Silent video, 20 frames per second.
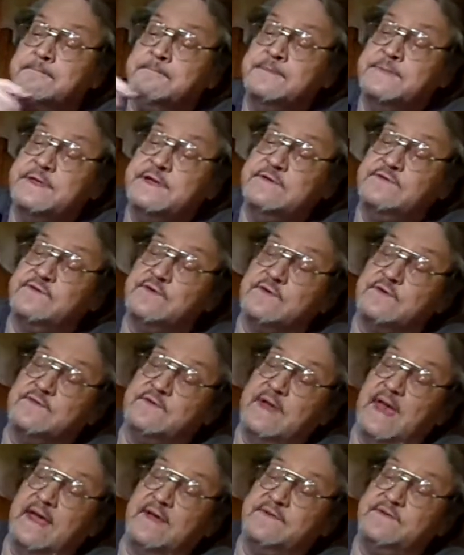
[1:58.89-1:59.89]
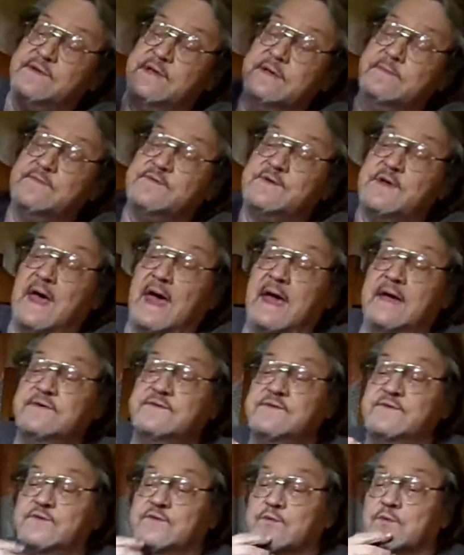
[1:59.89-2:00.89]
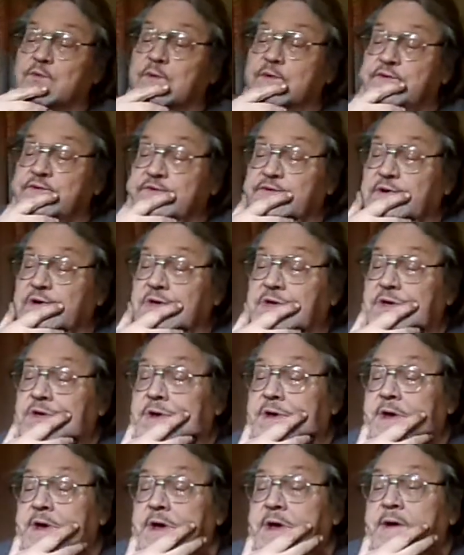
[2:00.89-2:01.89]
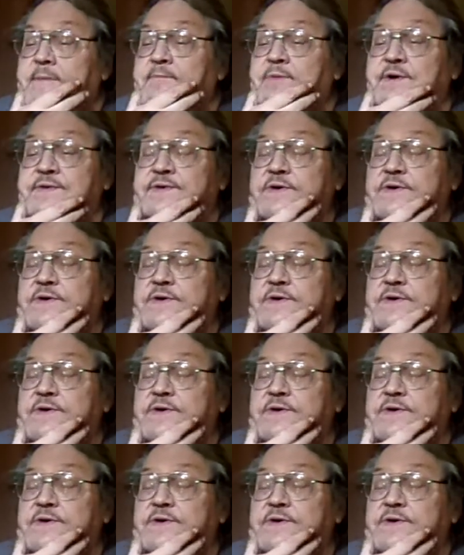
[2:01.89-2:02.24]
These are exact same size as original but the